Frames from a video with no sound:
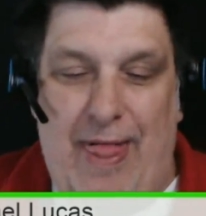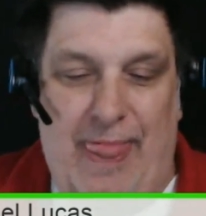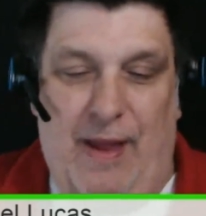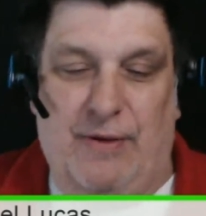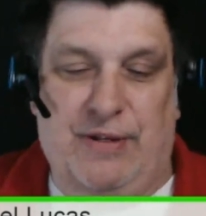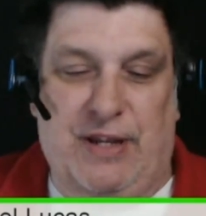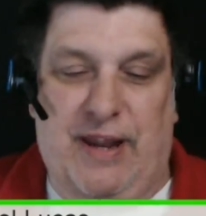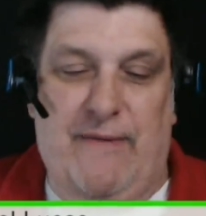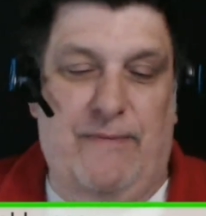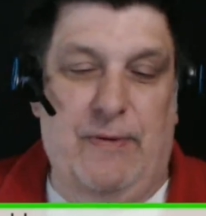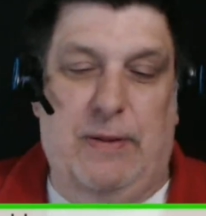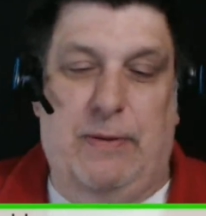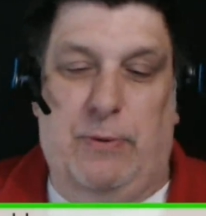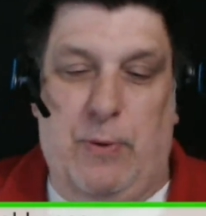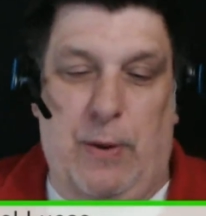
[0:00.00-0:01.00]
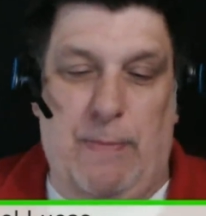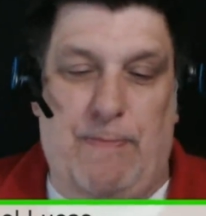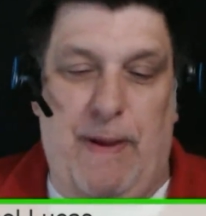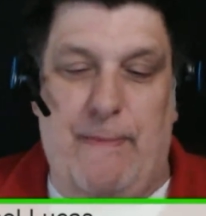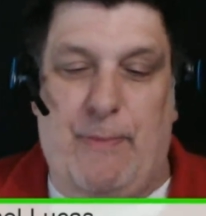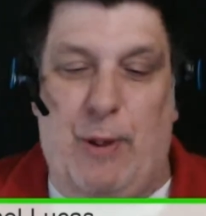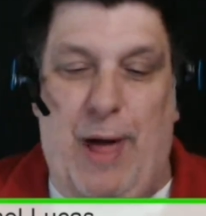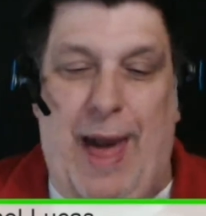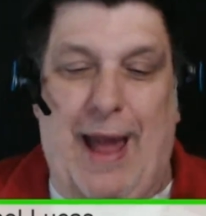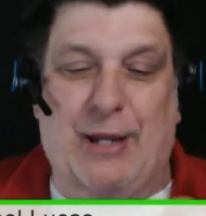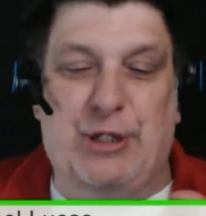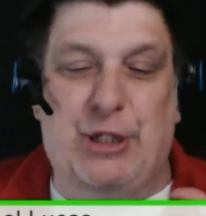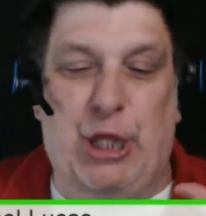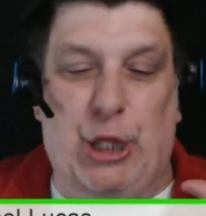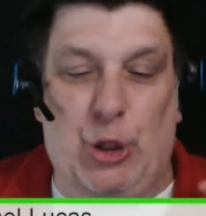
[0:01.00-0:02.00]
There's a difference between people
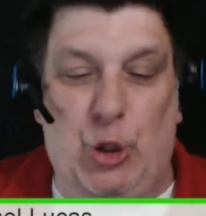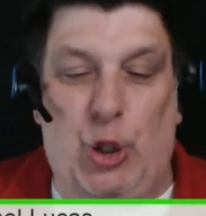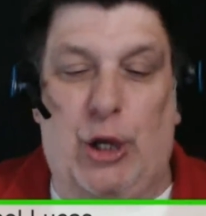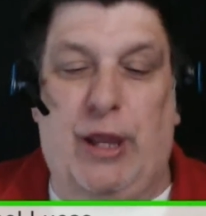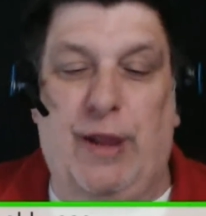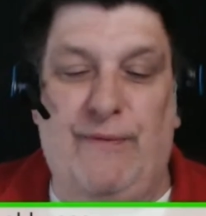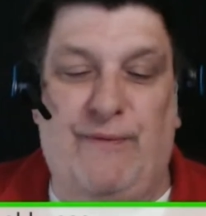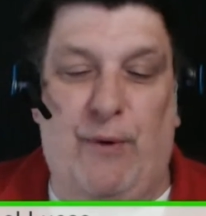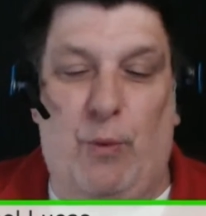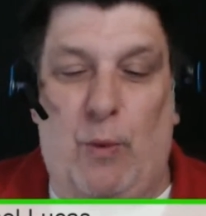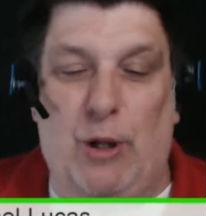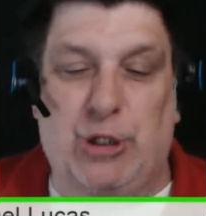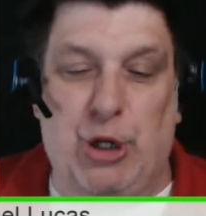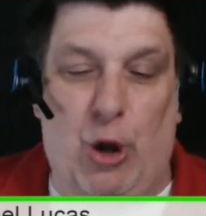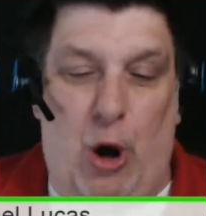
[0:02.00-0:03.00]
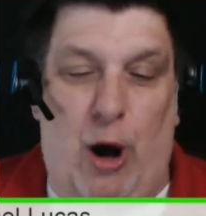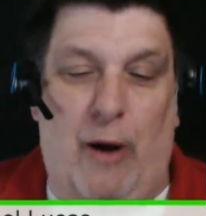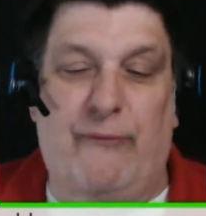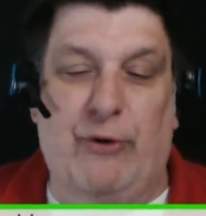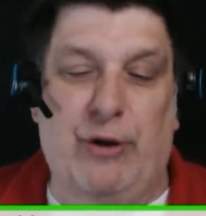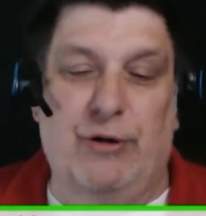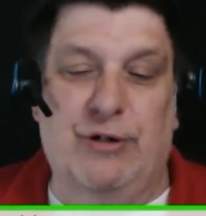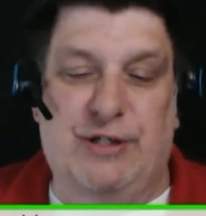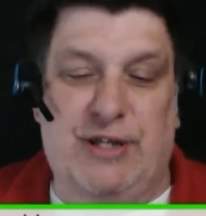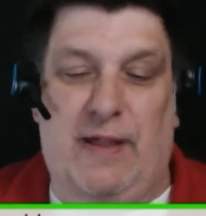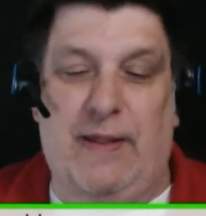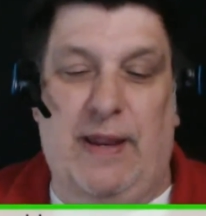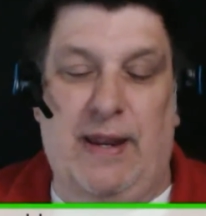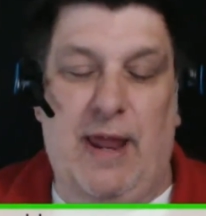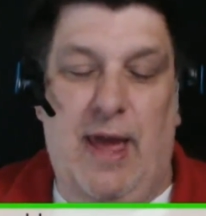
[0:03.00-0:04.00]
actually looking for what you're offering or
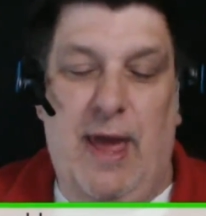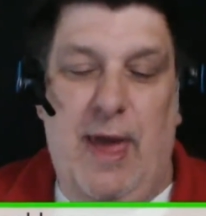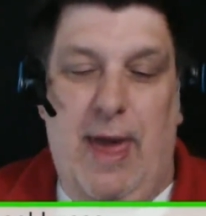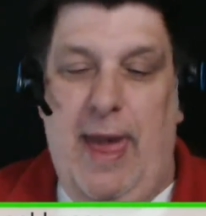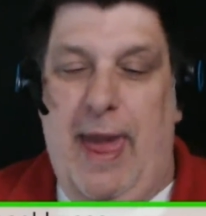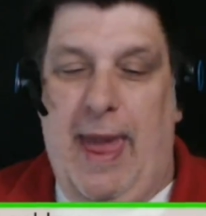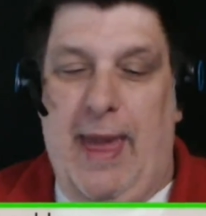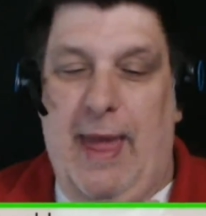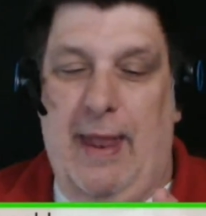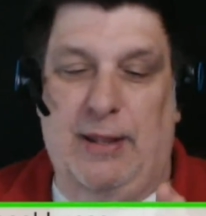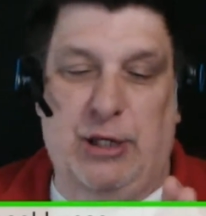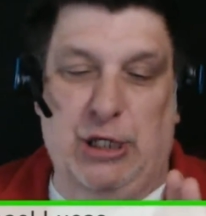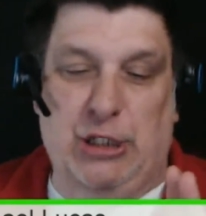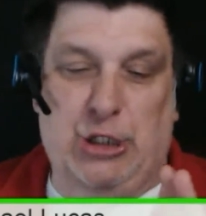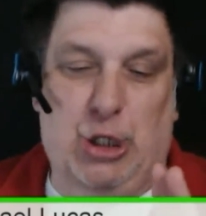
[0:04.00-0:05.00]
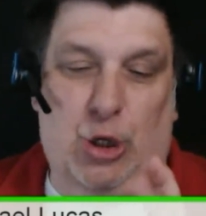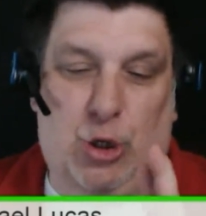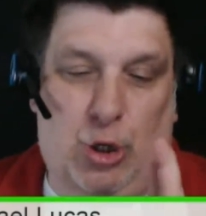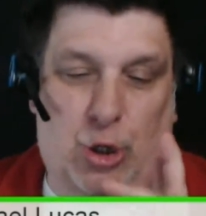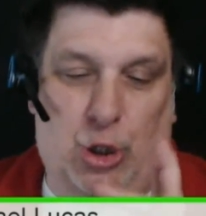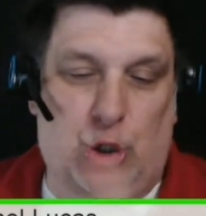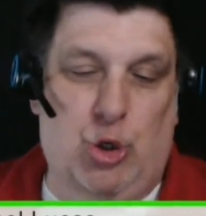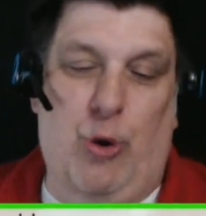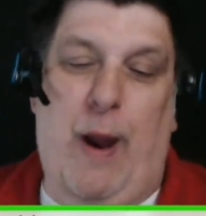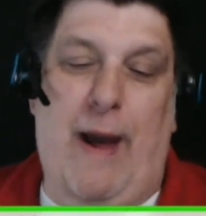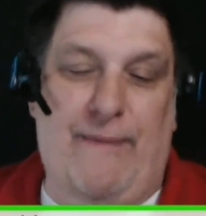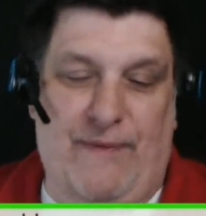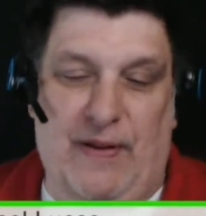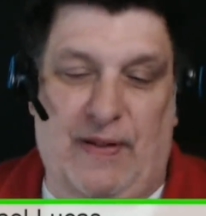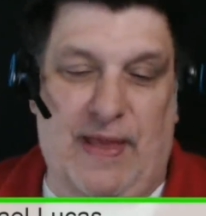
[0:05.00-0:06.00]
selling and just
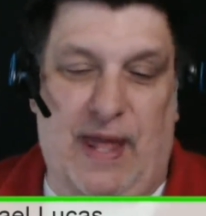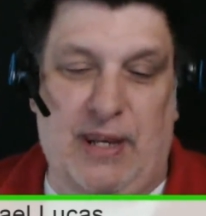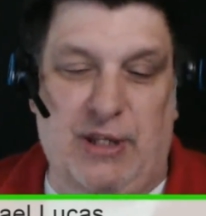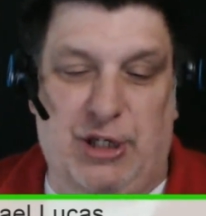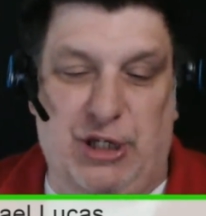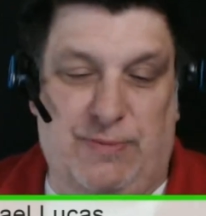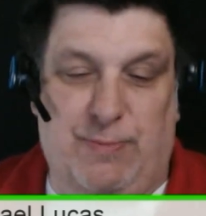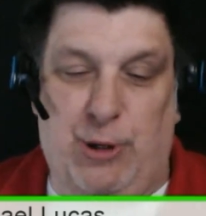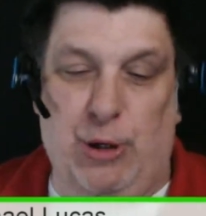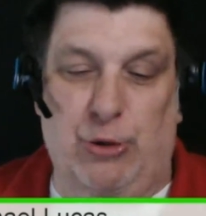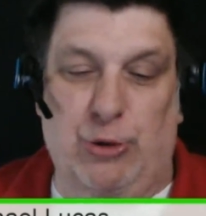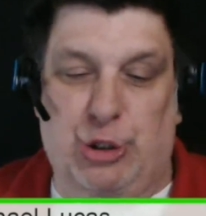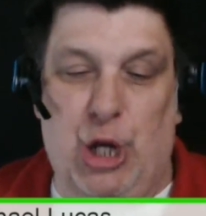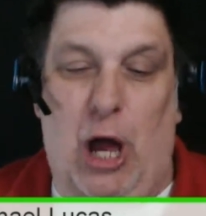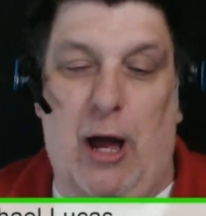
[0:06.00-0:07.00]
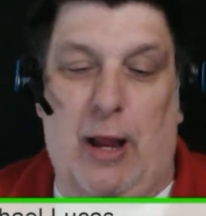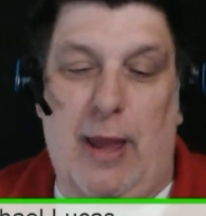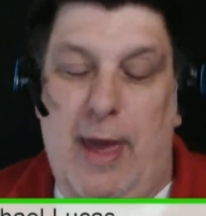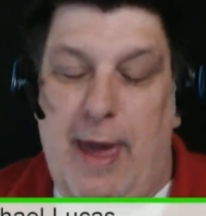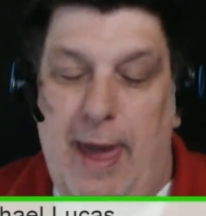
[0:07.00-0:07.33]
traffic that is just pure junk.